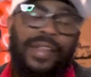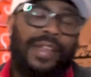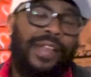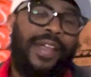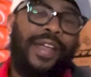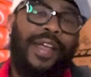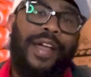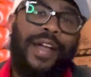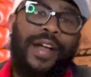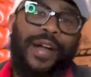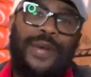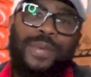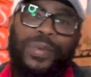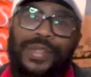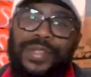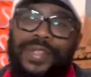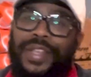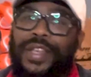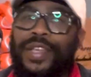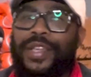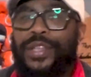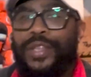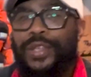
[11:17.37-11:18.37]
I was
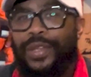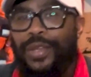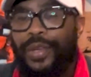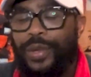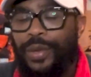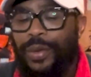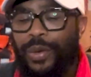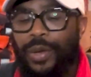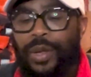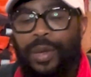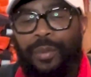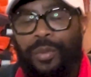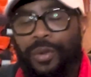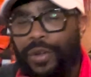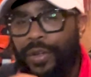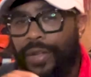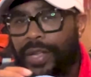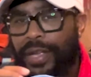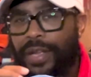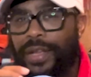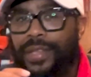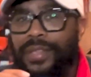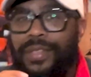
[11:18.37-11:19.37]
like, yo, come on
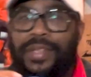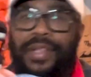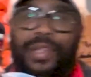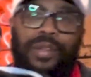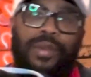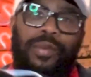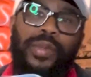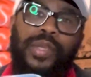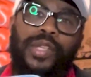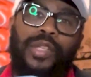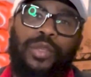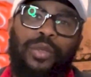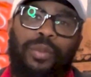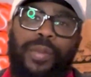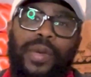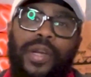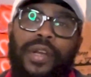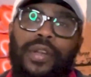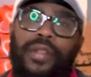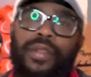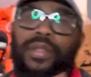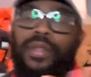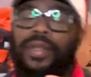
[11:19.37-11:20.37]
guys, like we can do
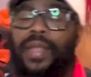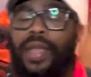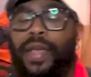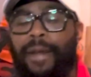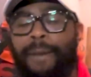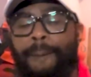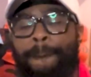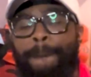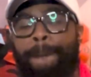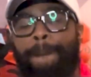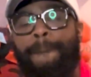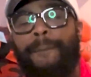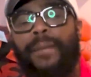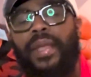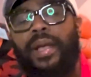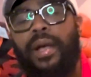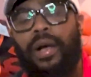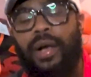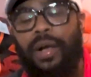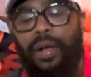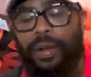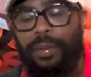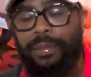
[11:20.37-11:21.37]
better than that.
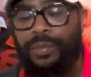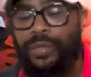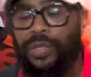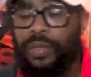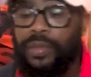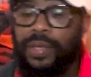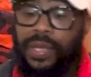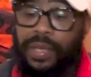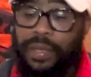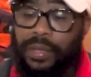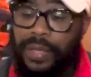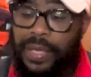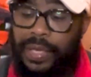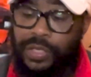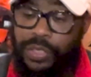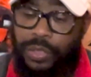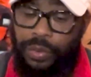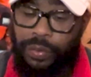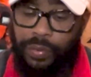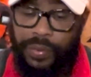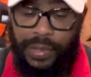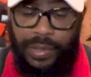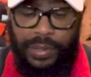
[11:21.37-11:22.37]
So yeah, that's
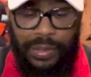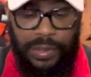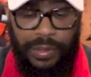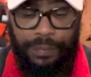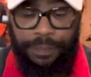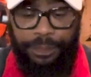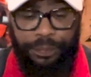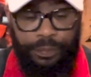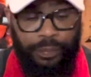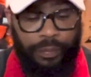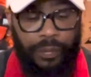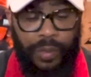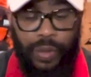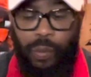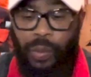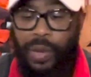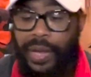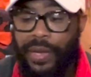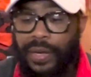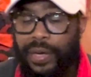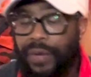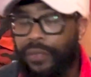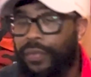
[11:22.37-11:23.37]
the reason why
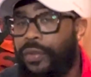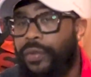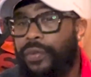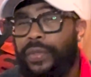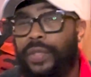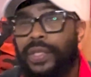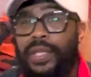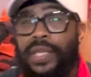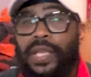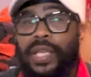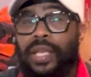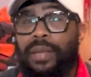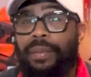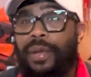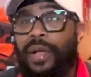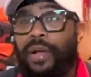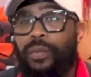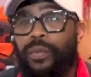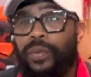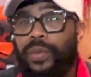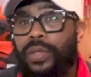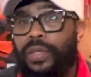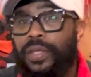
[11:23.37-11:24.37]
I never really came
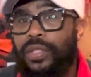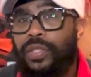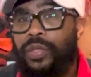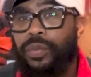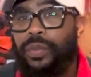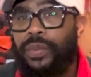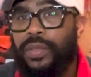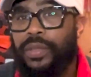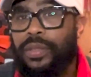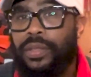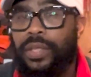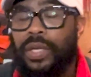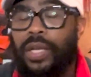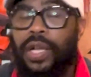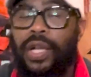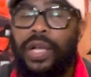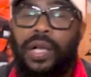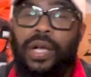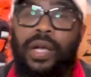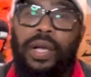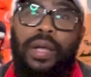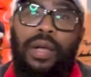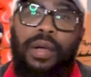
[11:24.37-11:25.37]
out with this one,
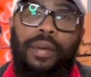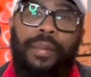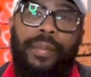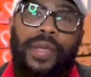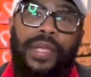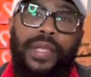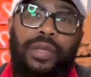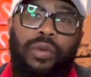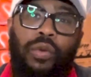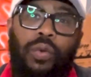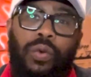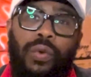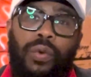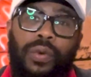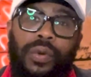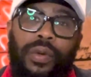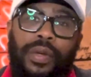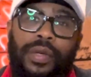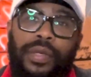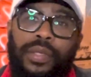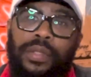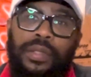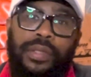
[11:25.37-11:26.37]

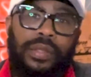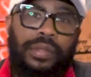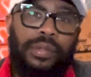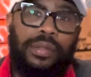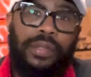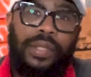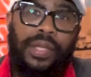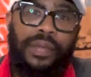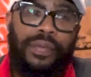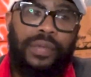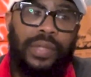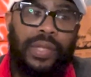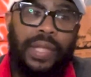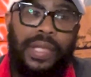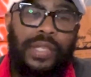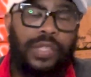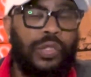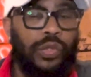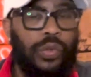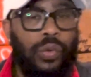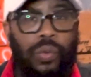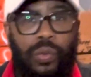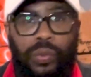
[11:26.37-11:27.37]
or even like
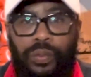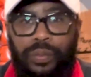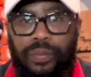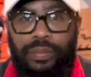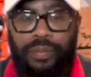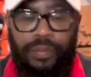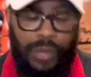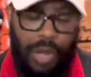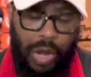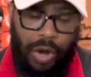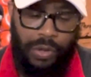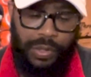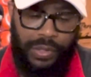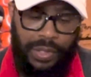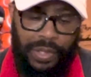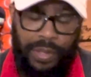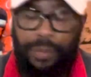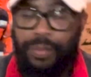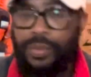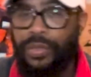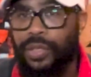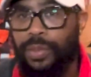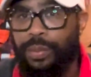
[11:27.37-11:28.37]
sold our
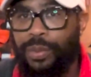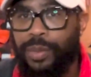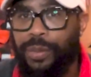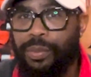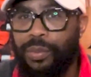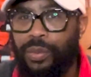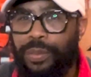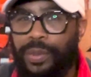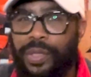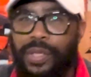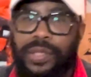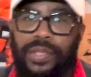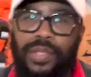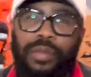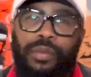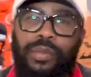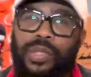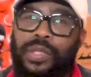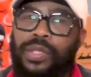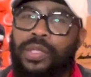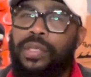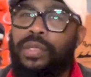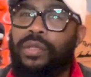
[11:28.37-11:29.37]
samples to people, because there
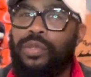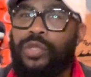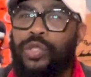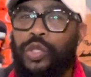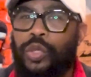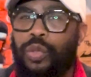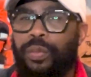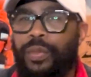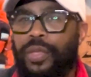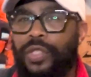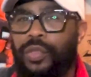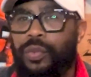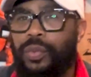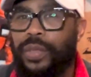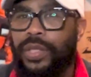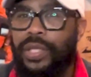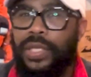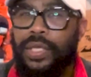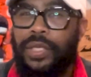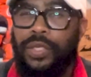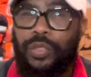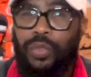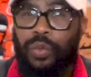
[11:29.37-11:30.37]
was still so much we
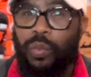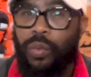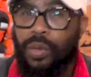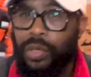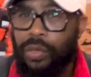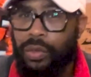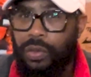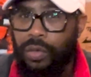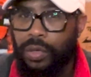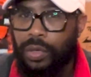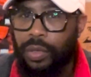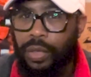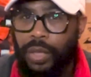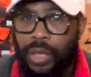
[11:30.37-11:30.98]
needed to work on.